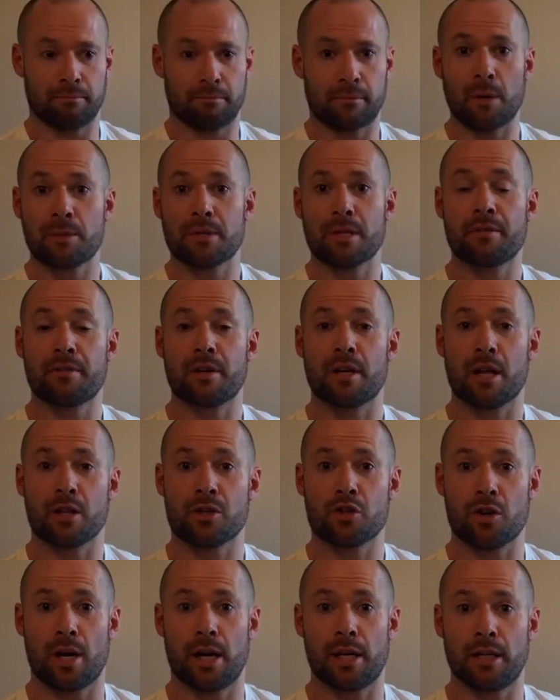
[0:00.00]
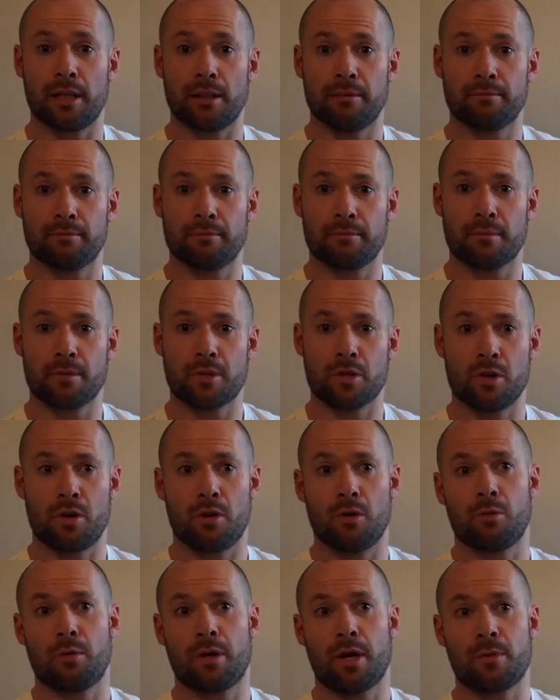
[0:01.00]
I was living in Australia.
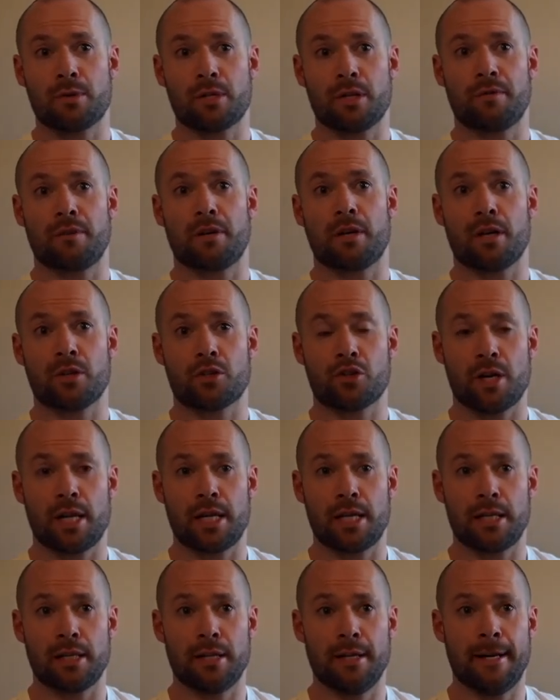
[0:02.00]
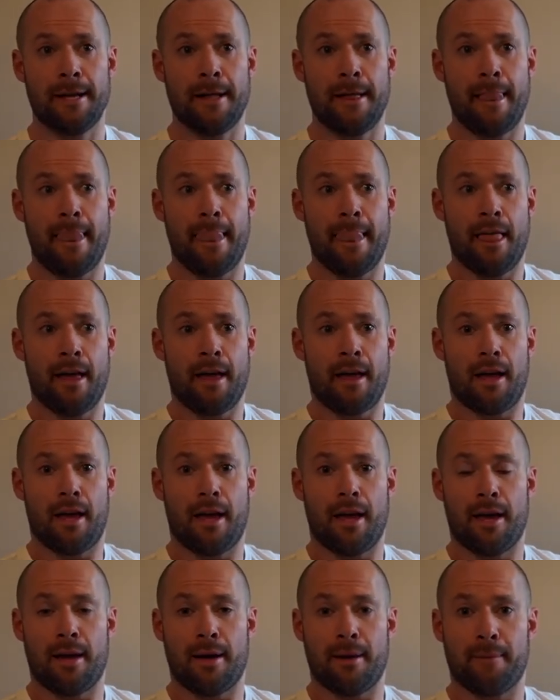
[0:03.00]
So when I was living in Australia,
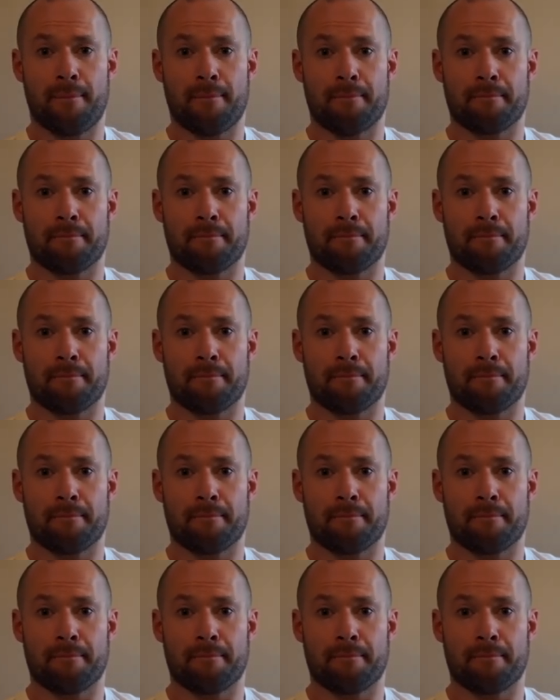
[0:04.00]
I